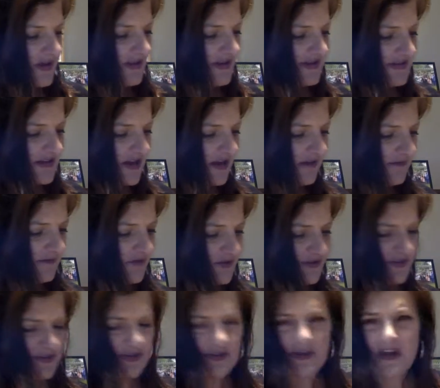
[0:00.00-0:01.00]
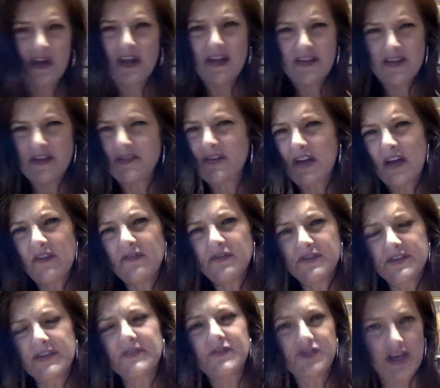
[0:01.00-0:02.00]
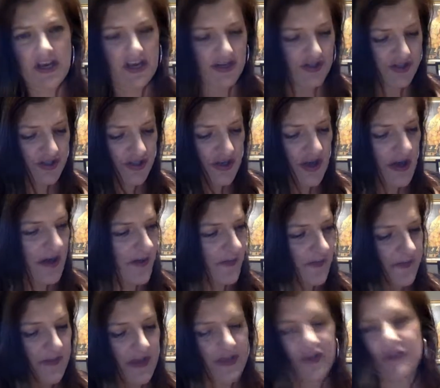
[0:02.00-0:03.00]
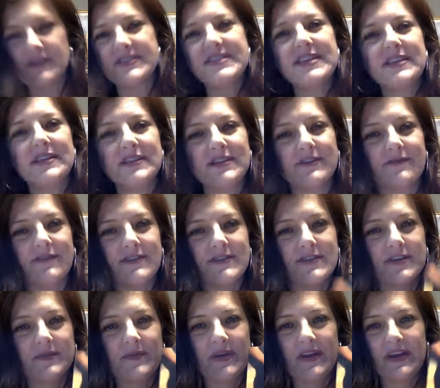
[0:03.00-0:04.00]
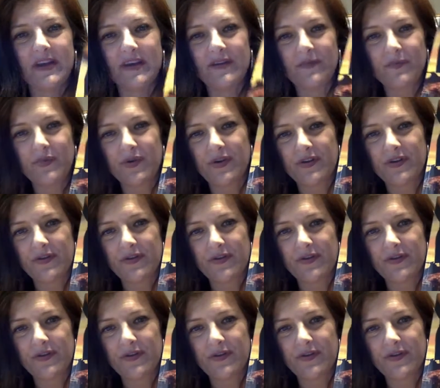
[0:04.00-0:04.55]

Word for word: and these covers the covers have changed, um, and you'll see the difference in a minute. Book